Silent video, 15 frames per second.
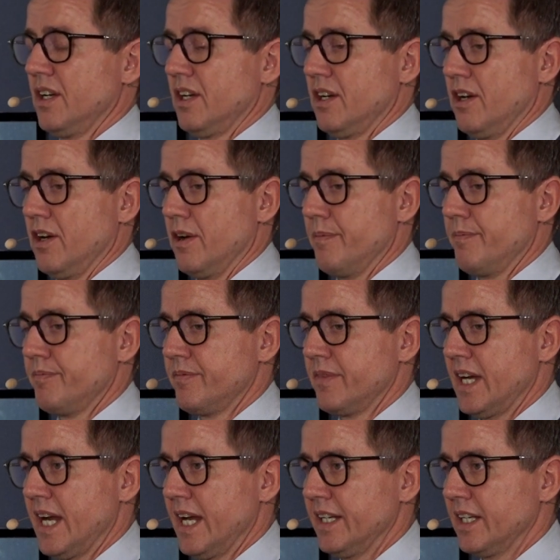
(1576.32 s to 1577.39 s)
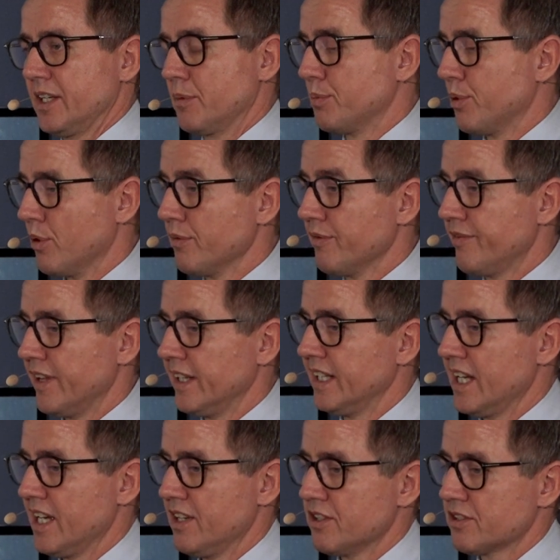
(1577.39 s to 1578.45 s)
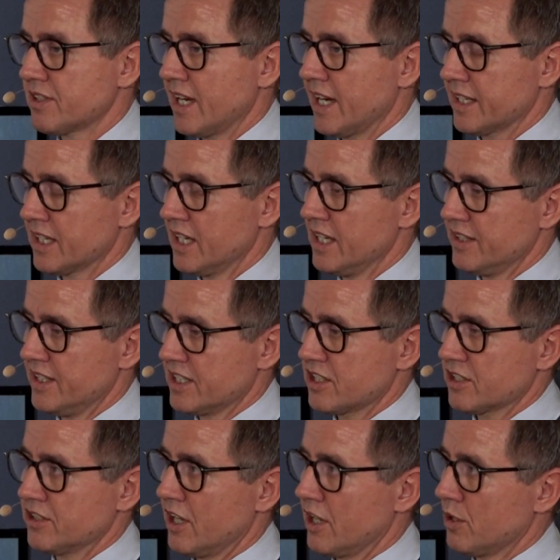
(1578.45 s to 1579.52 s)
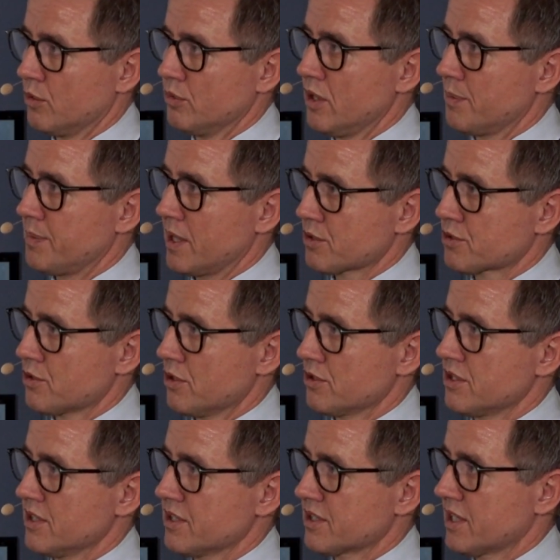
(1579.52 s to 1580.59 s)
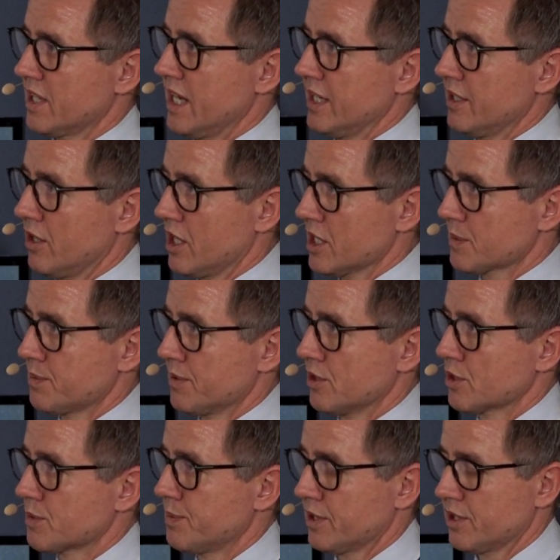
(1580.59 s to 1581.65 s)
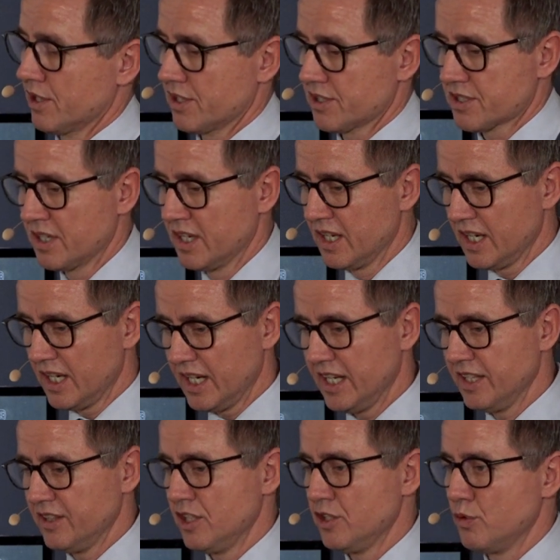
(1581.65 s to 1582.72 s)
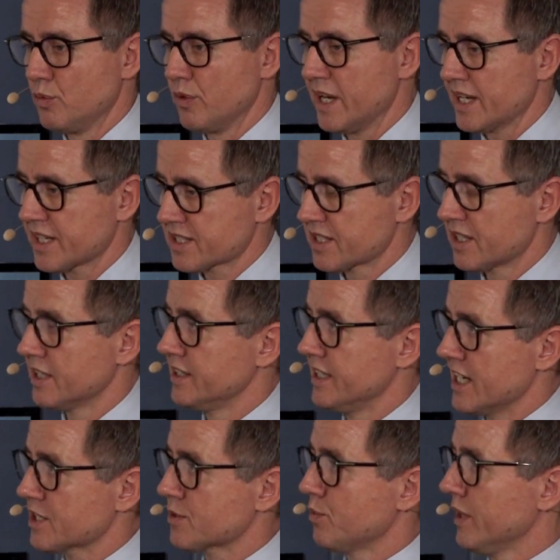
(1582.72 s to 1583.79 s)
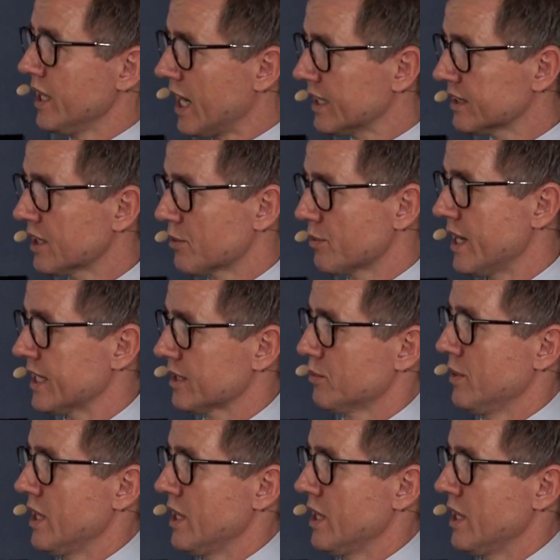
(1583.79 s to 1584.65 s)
And an important thing here is that this is not only about surgeons and hospitals, because in the US, yes, we are direct.